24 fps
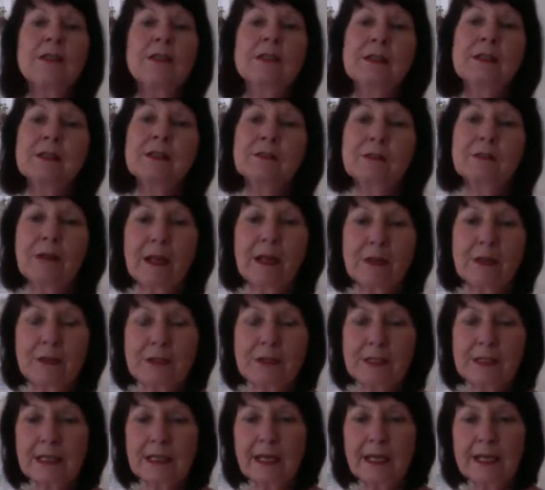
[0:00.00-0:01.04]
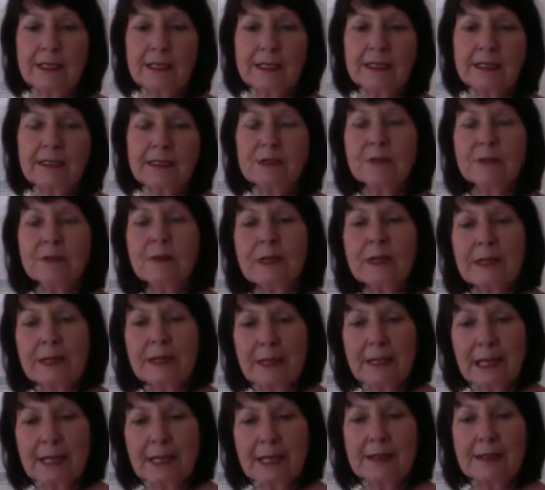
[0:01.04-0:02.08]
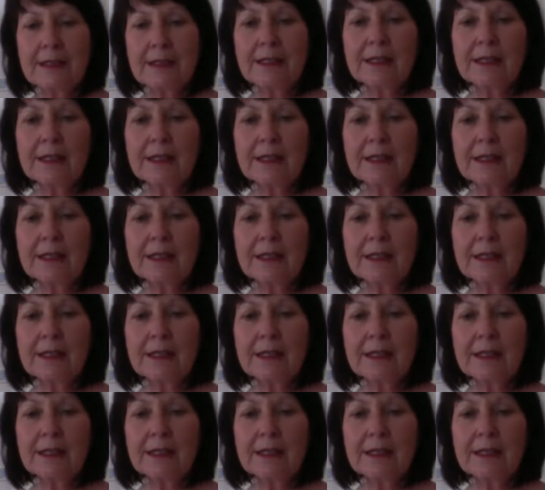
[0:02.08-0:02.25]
rather than getting into what they think.